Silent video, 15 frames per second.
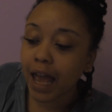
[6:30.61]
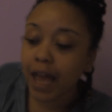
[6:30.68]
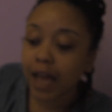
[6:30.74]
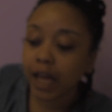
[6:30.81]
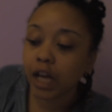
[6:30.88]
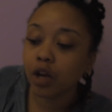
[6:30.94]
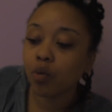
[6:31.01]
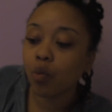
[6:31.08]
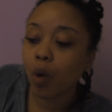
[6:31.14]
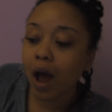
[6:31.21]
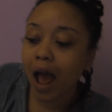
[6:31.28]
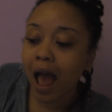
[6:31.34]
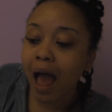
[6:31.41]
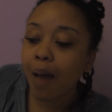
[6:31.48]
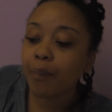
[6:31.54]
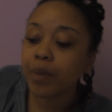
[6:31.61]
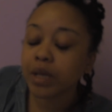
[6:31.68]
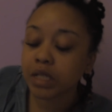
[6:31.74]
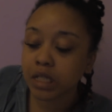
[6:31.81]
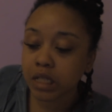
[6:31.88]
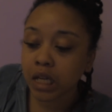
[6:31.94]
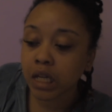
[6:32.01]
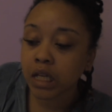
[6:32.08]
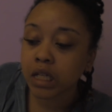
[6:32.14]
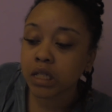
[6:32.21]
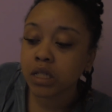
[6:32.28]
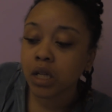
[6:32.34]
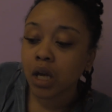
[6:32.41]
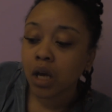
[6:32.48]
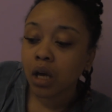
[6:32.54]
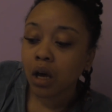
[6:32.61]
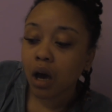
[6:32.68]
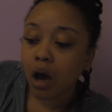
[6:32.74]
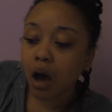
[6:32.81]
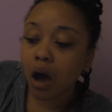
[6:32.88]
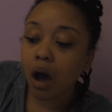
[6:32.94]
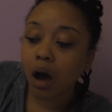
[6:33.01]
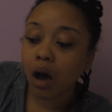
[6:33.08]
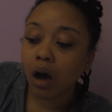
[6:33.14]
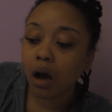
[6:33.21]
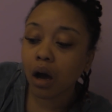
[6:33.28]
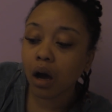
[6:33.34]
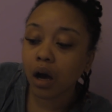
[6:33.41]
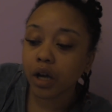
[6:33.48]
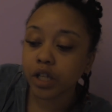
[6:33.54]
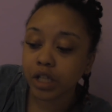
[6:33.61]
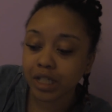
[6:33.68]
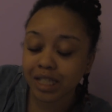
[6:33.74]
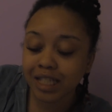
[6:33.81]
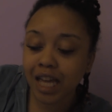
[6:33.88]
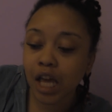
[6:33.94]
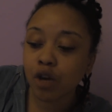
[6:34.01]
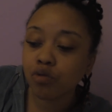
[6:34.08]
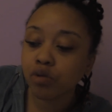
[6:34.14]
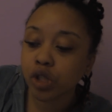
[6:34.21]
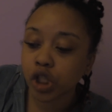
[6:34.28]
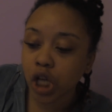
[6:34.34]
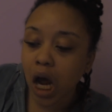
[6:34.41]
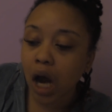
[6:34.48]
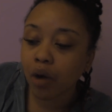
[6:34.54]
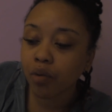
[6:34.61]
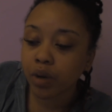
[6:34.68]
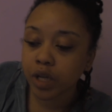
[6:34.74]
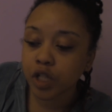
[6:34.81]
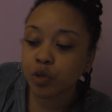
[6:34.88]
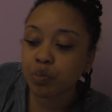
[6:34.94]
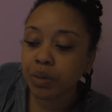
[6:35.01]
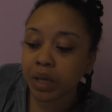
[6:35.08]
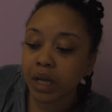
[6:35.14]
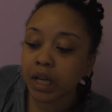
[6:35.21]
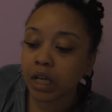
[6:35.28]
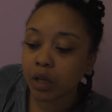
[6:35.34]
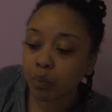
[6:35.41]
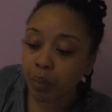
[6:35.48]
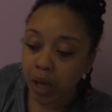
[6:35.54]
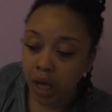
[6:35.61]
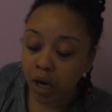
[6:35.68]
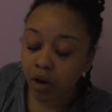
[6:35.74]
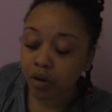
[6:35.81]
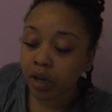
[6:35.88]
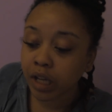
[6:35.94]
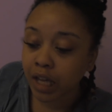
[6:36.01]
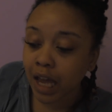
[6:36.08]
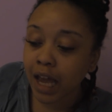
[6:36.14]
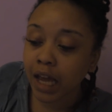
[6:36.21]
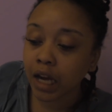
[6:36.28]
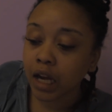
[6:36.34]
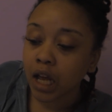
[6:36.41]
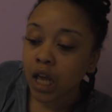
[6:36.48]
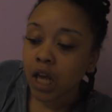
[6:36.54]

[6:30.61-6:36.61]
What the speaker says: And what happens is your sacral chakra is being impaired. Again,